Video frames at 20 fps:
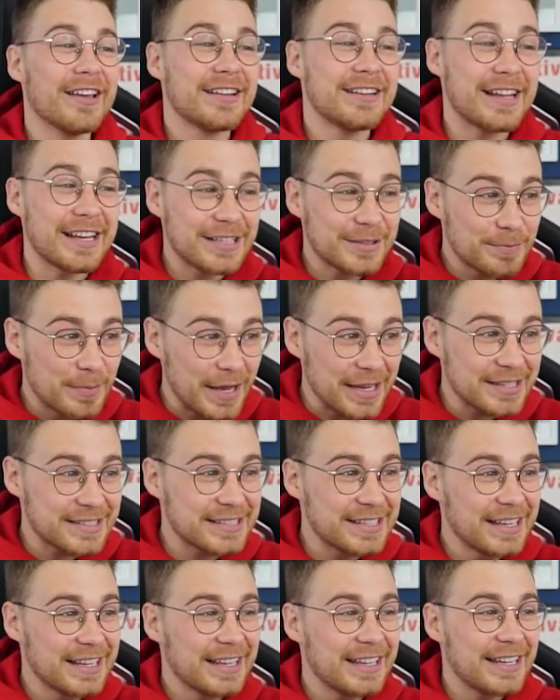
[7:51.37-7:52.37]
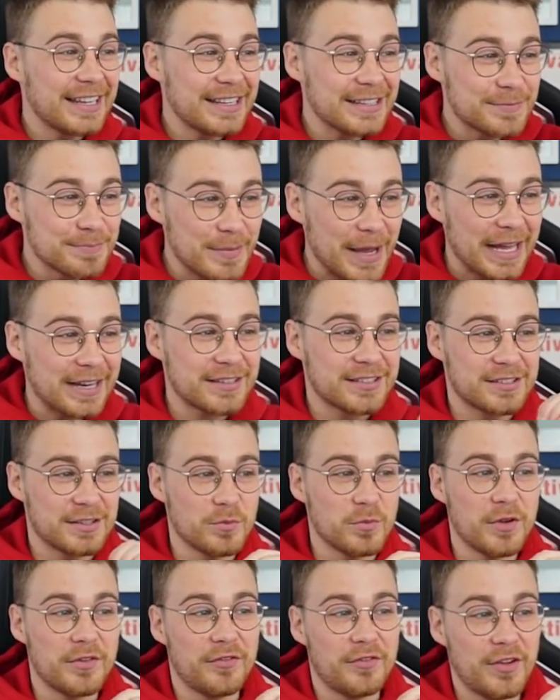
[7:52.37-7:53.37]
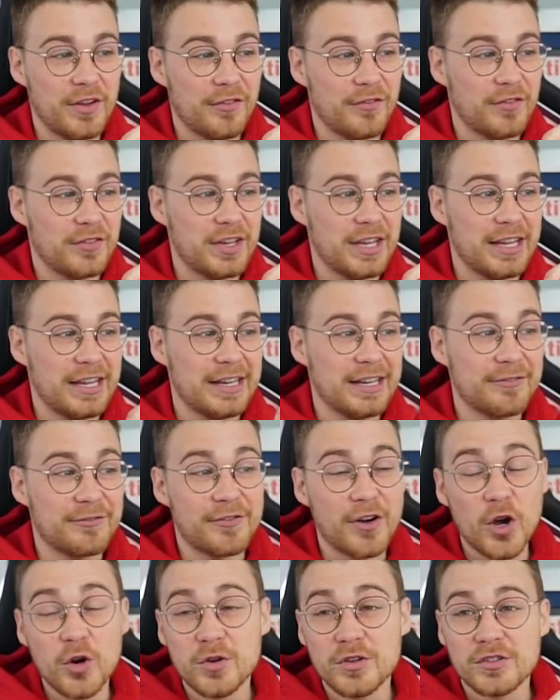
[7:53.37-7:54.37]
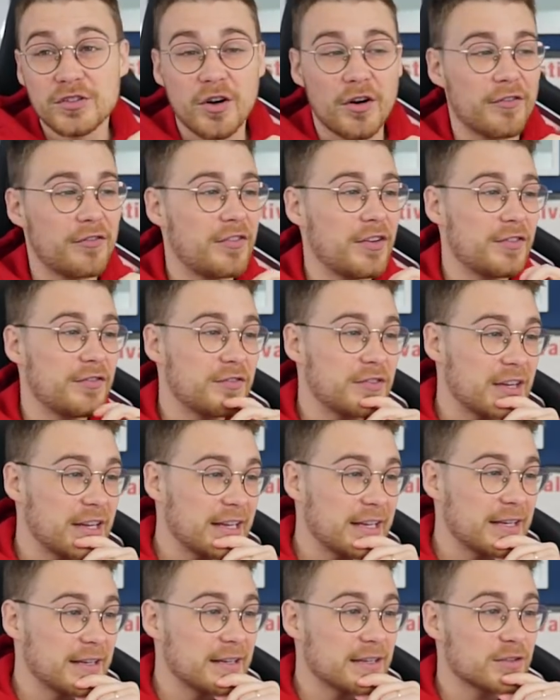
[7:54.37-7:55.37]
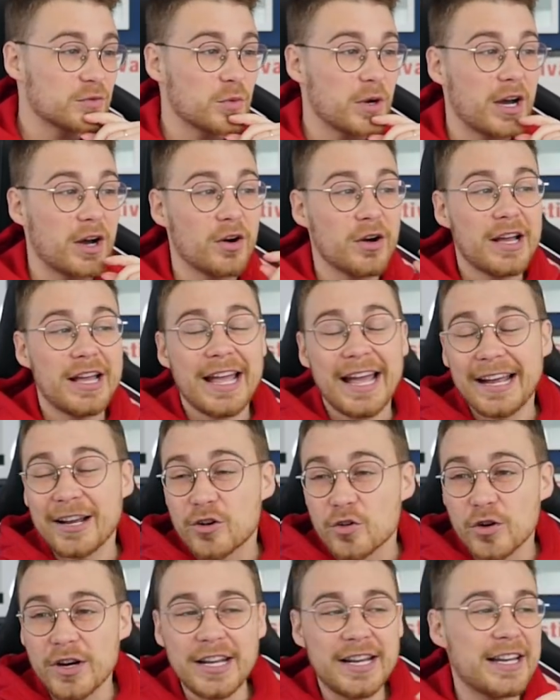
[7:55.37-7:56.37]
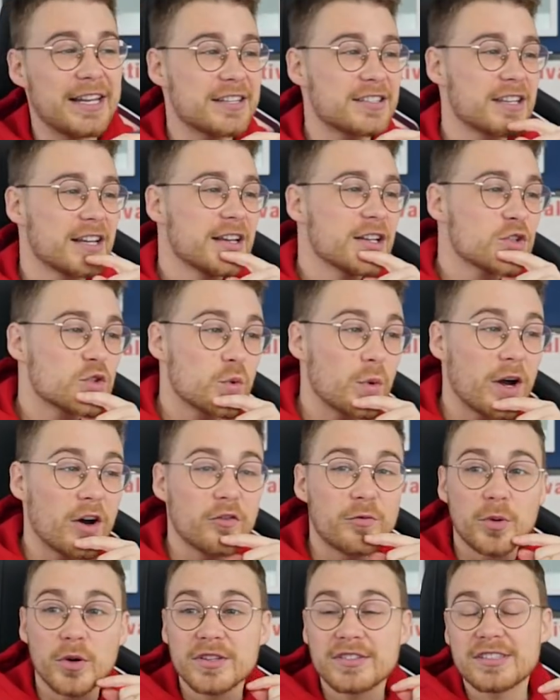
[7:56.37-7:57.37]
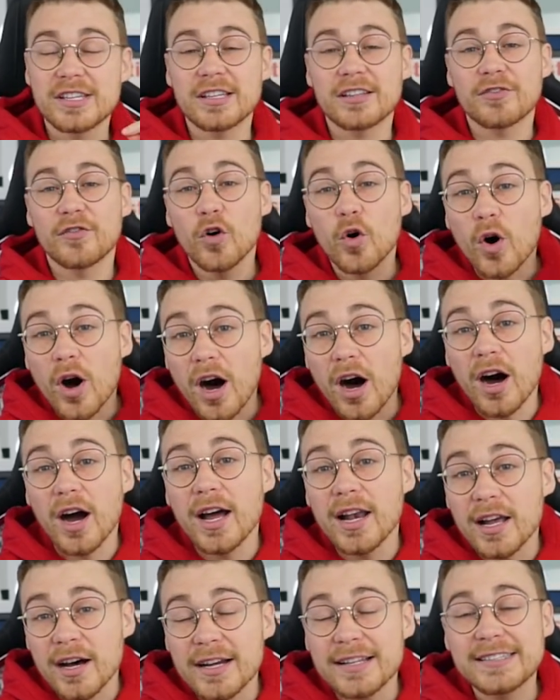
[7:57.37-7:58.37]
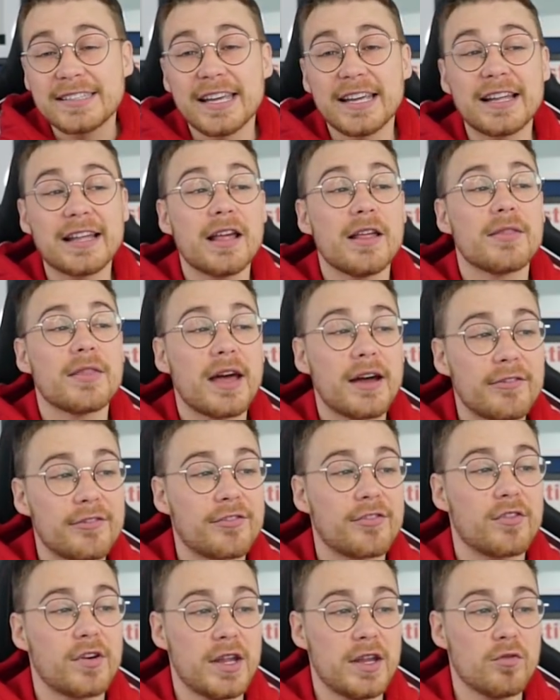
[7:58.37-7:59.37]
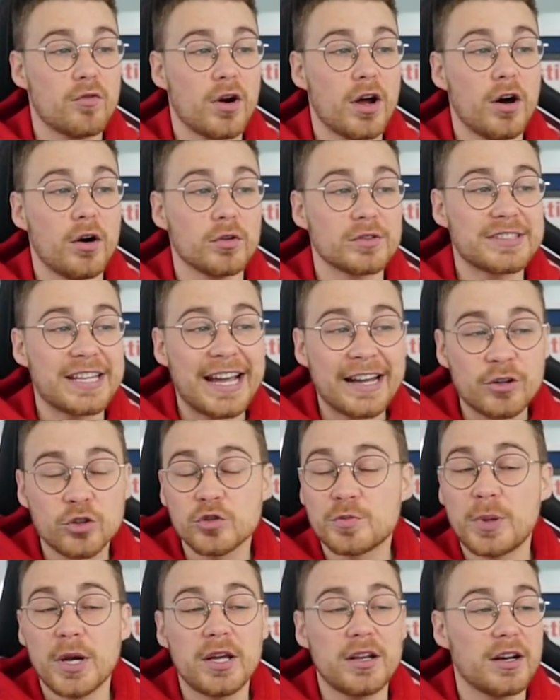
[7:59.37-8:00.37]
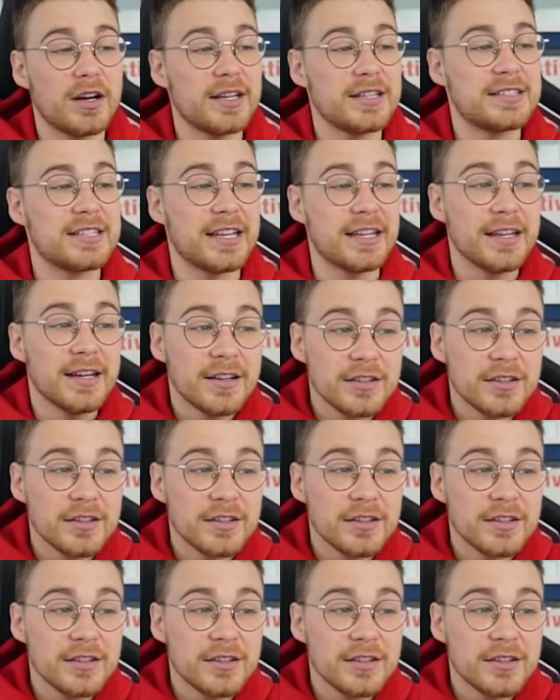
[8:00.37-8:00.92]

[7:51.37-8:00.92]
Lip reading: Next best is Maddison with 15. Foden's got 15 as well. And Grealish, 12.64, highlighting that free roll. Tackles per 90,